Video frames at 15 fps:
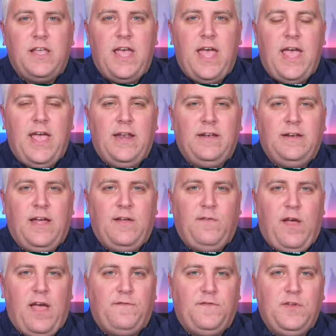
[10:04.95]
And
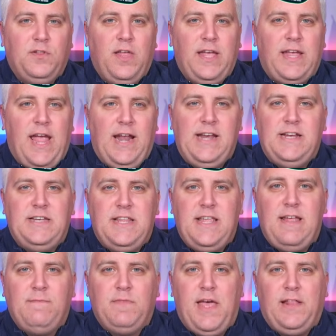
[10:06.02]
I feel like any
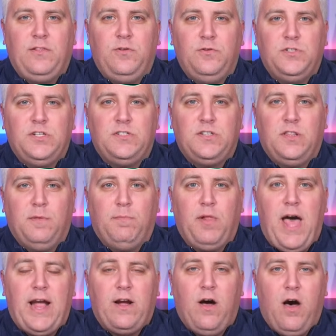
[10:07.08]
team that loses to the
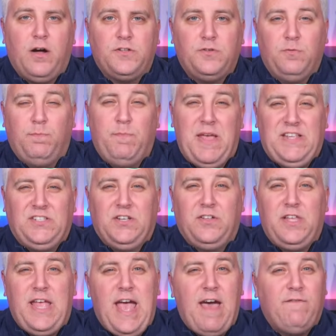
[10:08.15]
Blackhawks, who
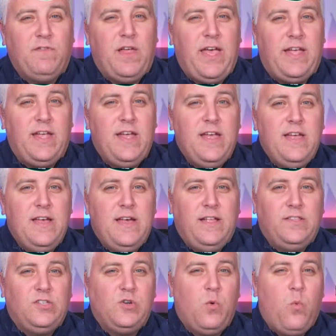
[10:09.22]
basically have like
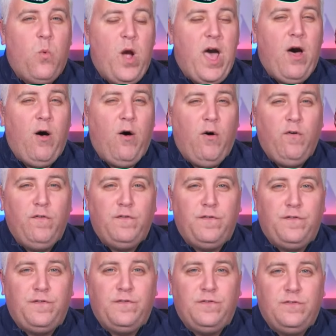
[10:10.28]
12
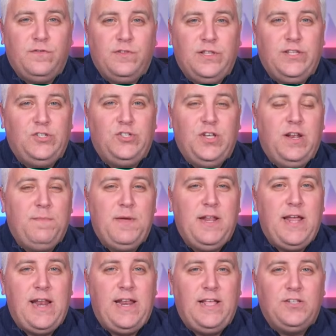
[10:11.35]
legitimate
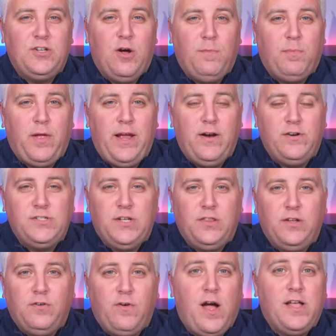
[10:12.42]
NHL players on
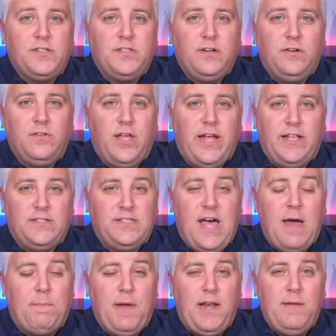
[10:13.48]
their roster, like it's
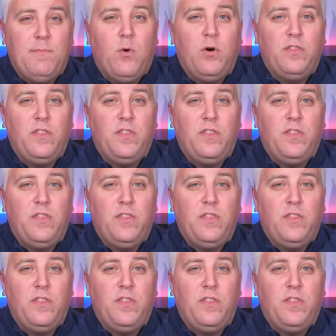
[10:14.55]
not many more than